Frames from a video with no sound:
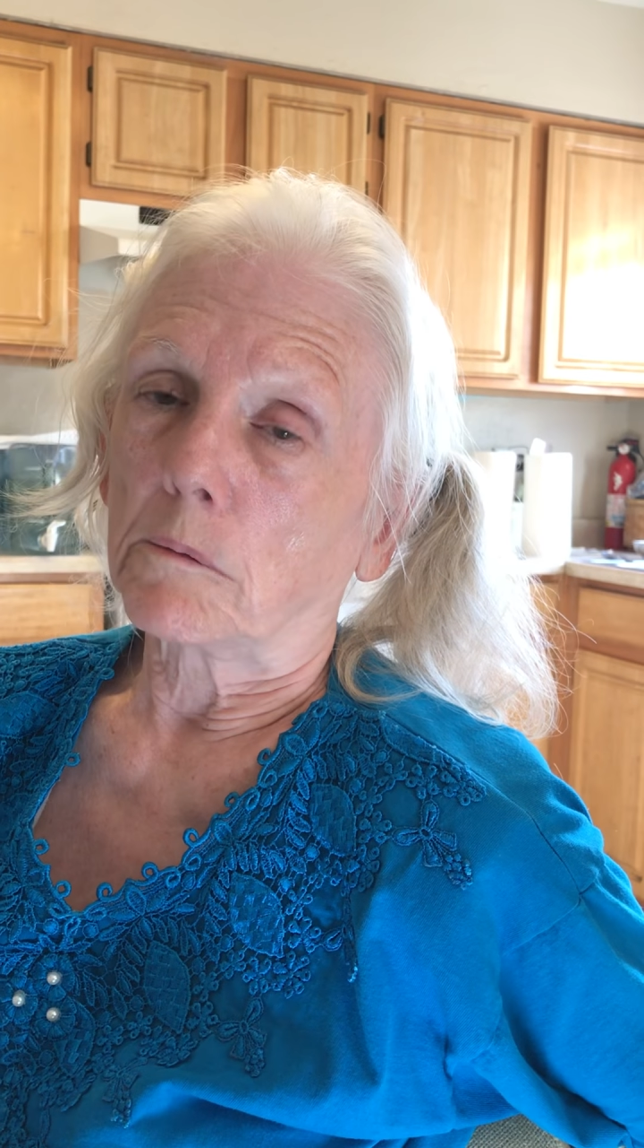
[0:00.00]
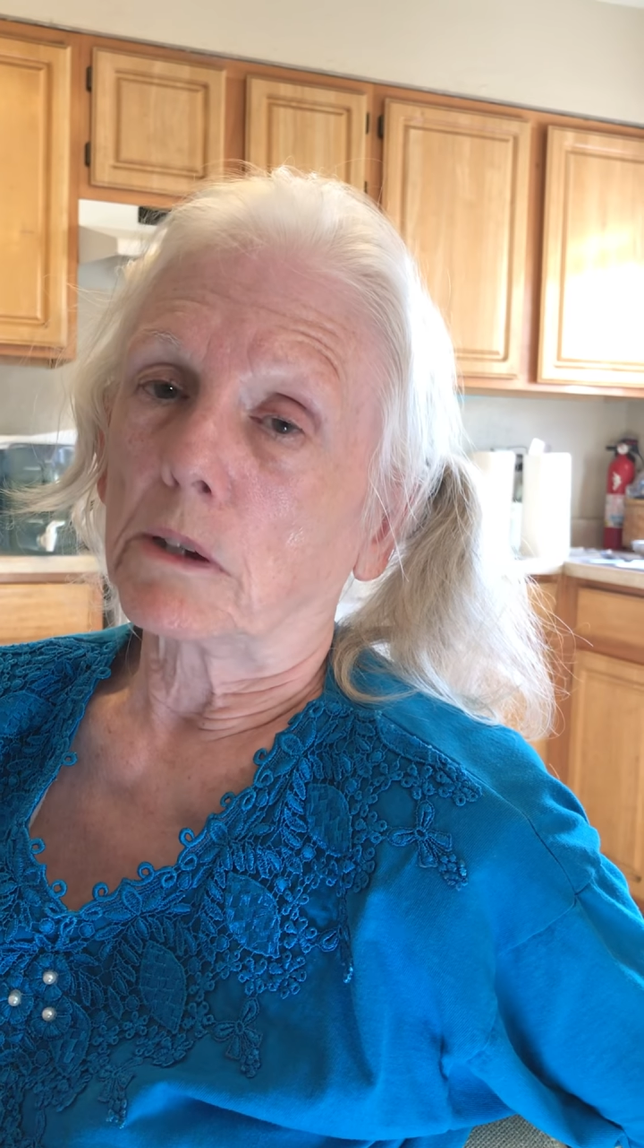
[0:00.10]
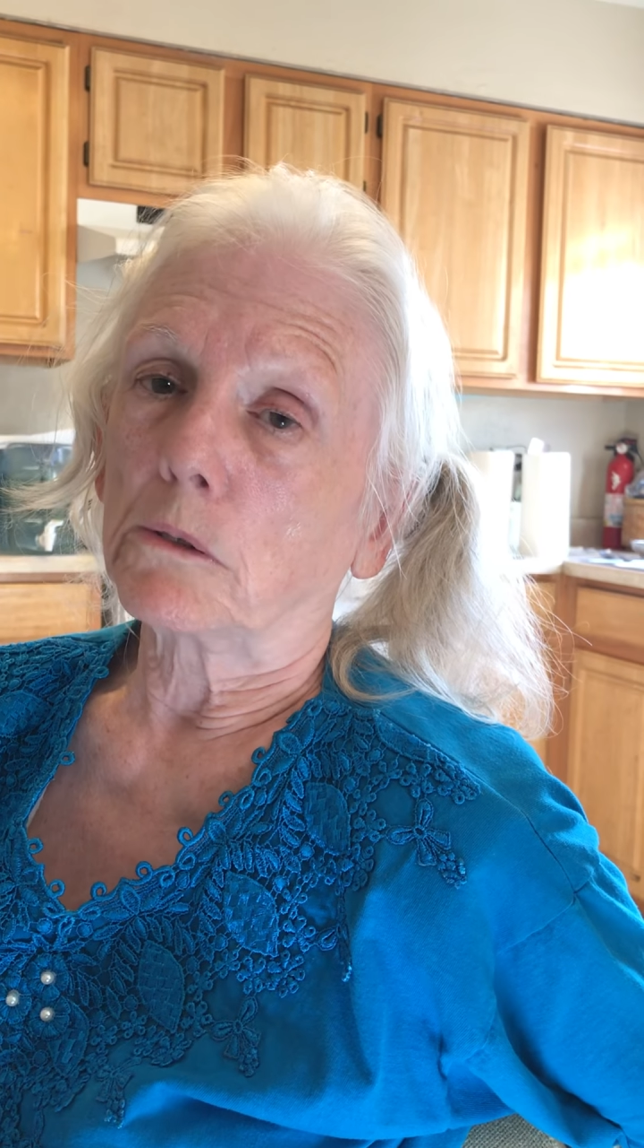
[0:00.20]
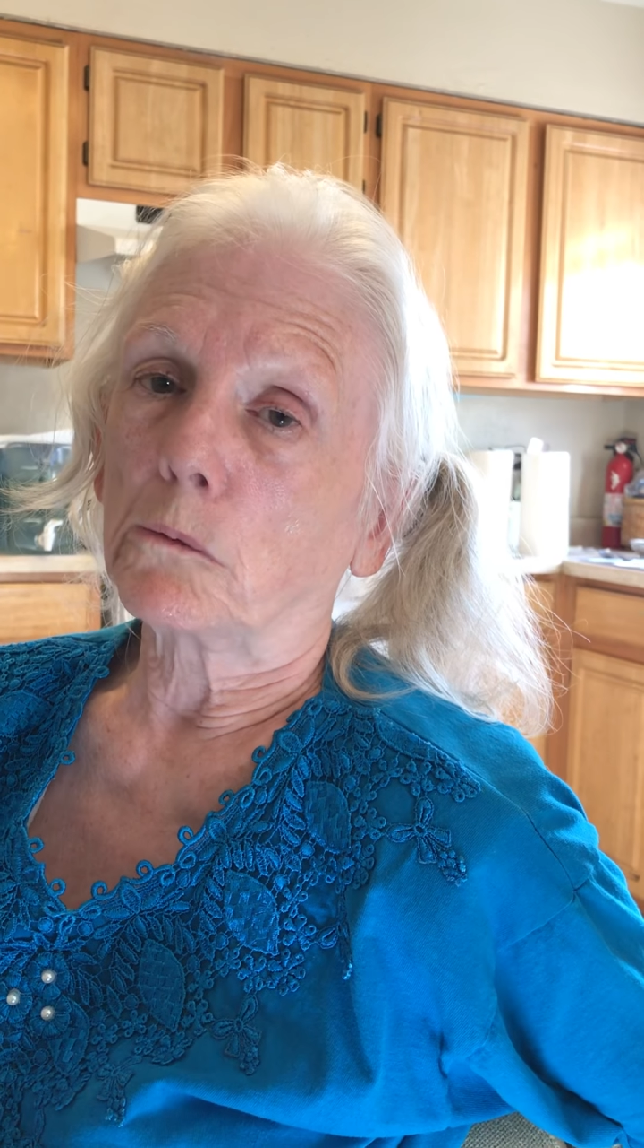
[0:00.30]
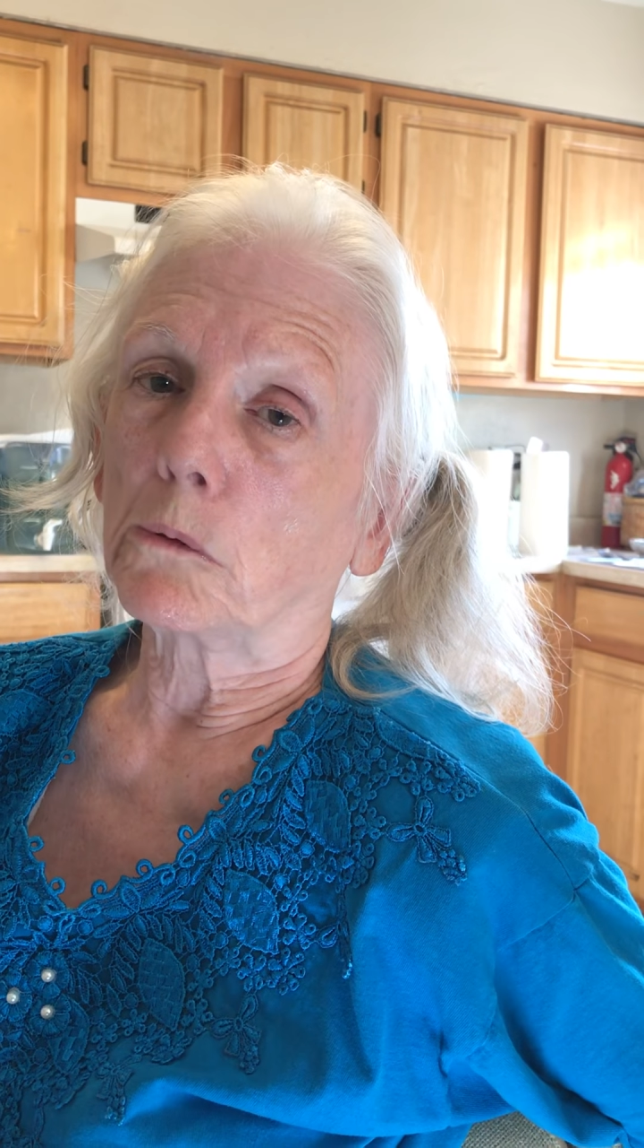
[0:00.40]
I
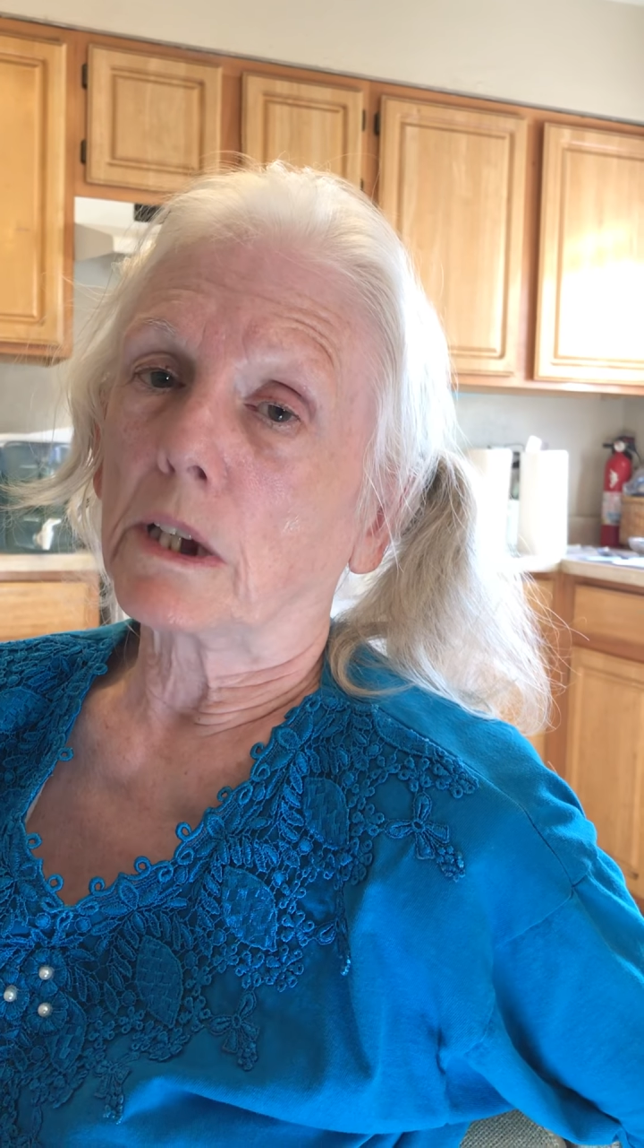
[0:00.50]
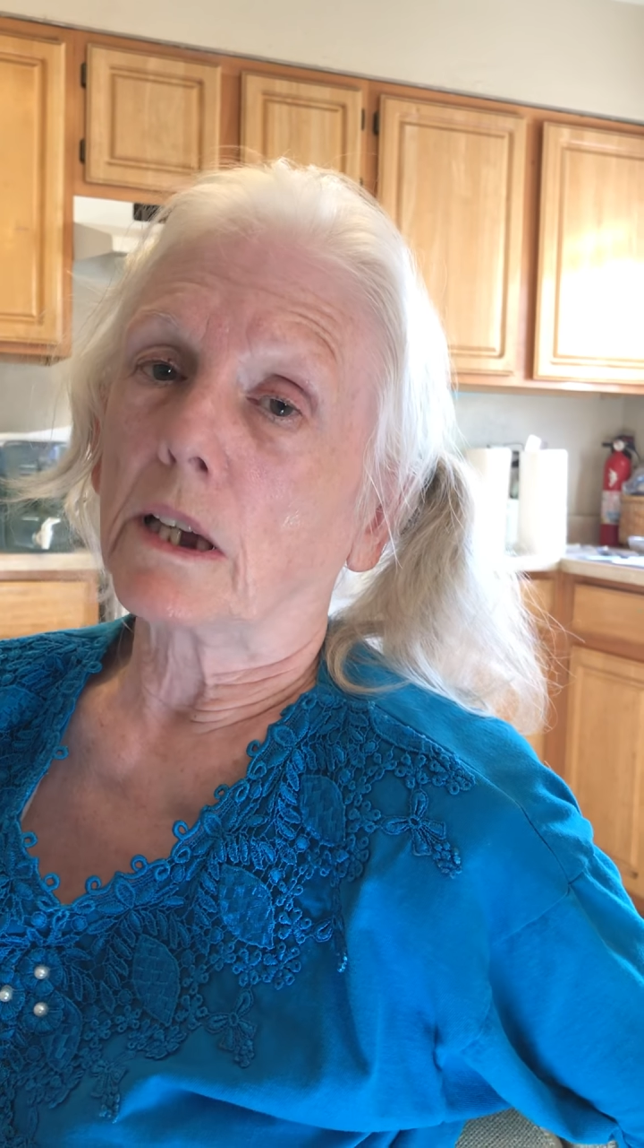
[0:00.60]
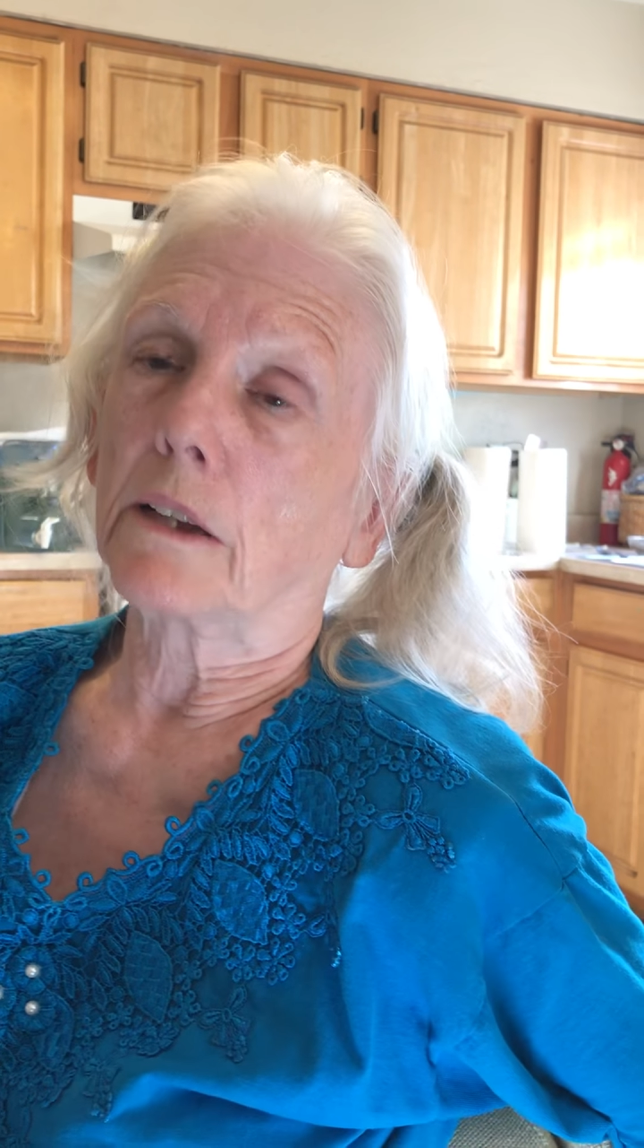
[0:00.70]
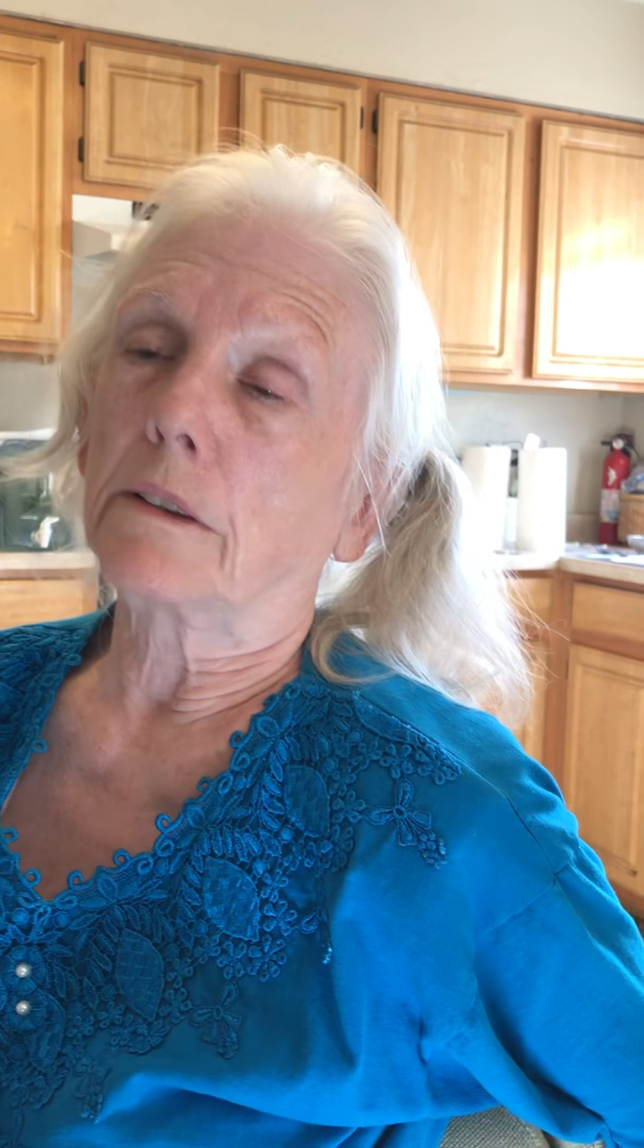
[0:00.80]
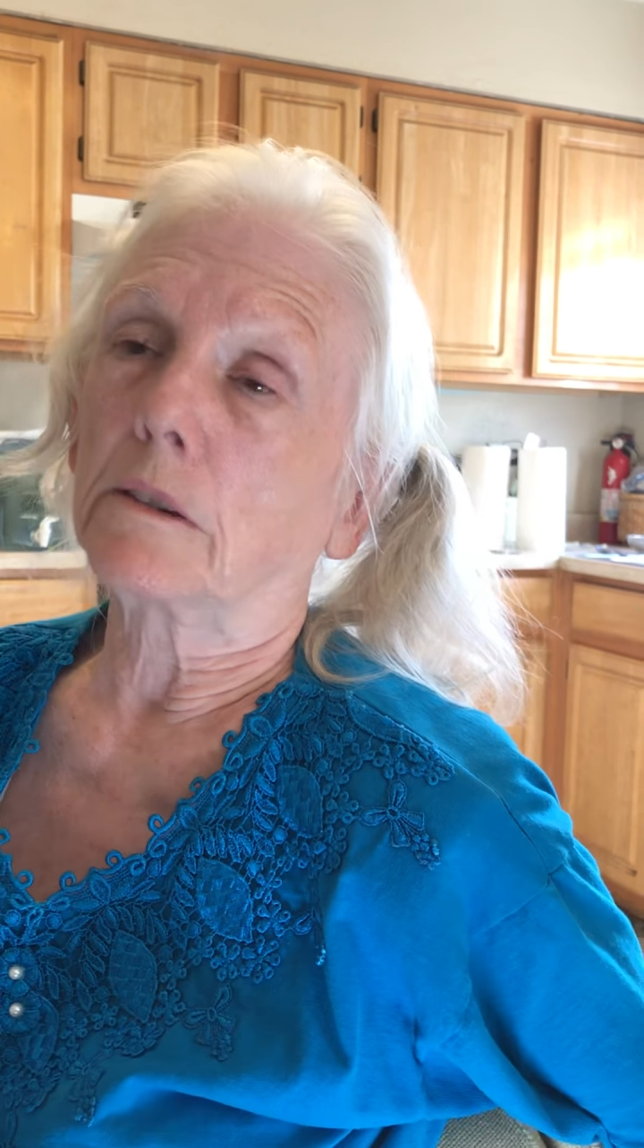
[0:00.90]
mean, we
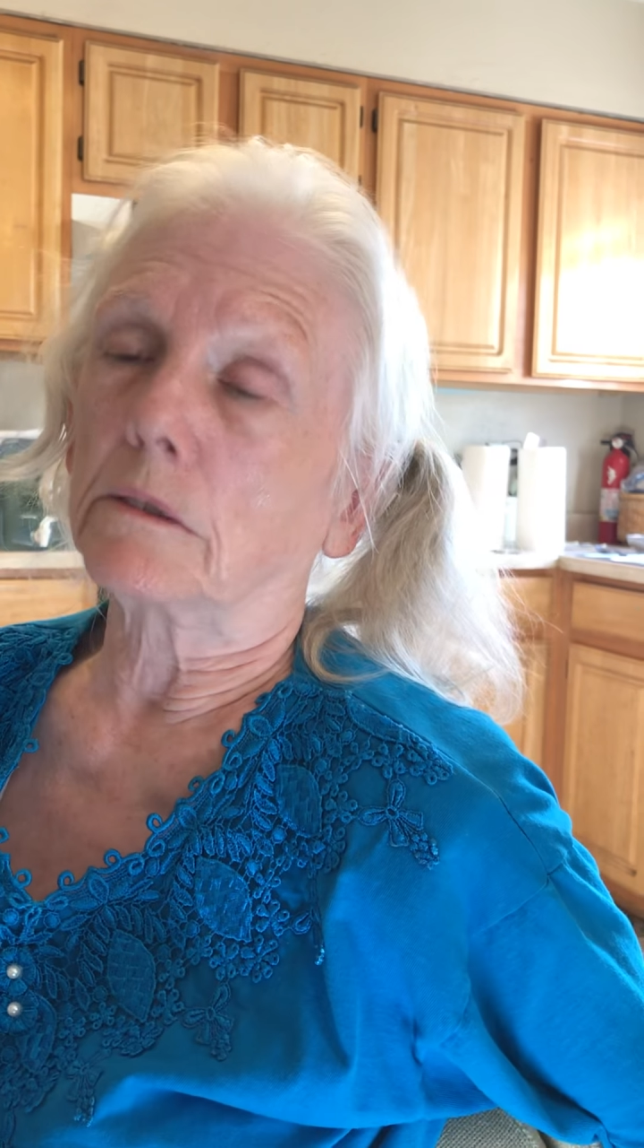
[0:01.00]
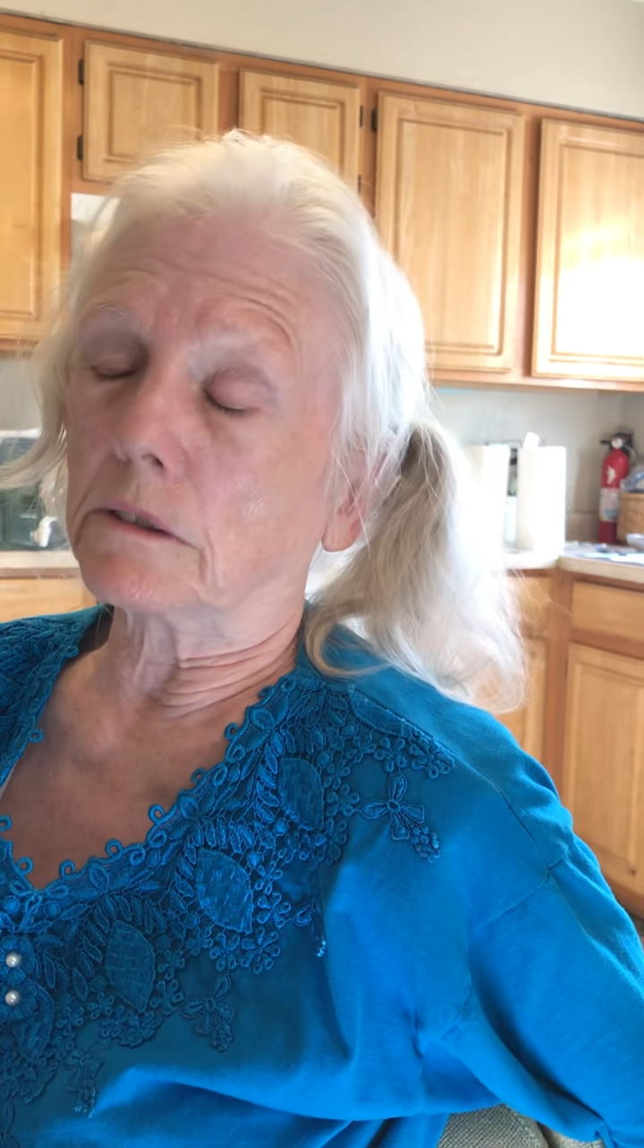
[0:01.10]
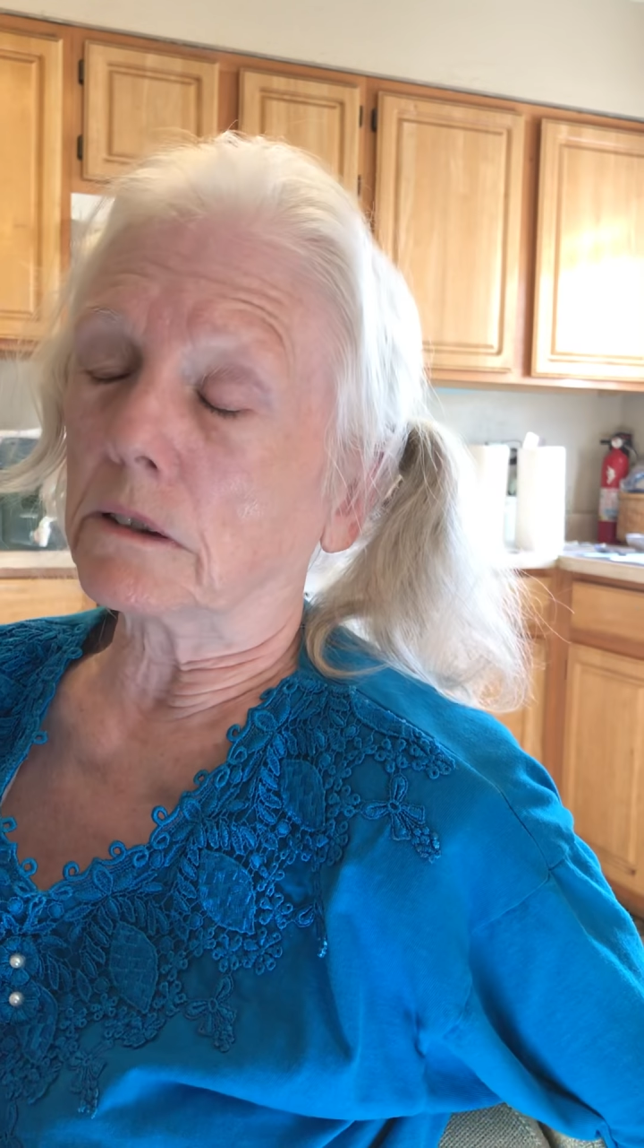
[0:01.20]
had